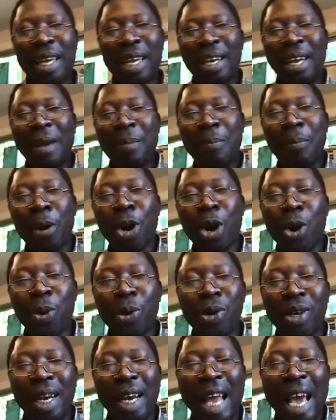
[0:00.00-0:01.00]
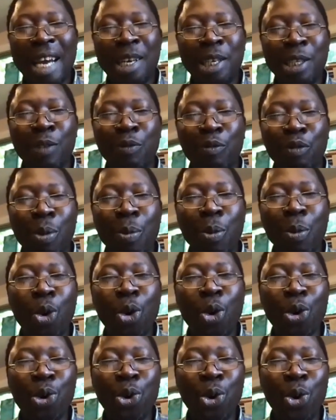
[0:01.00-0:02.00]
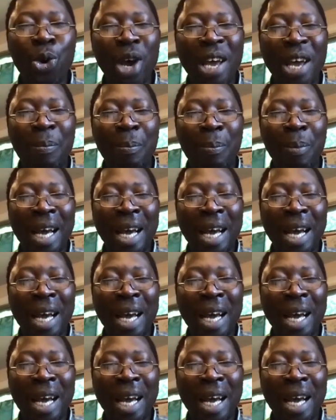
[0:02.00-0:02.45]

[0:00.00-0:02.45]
they borrowed letters from Urdu and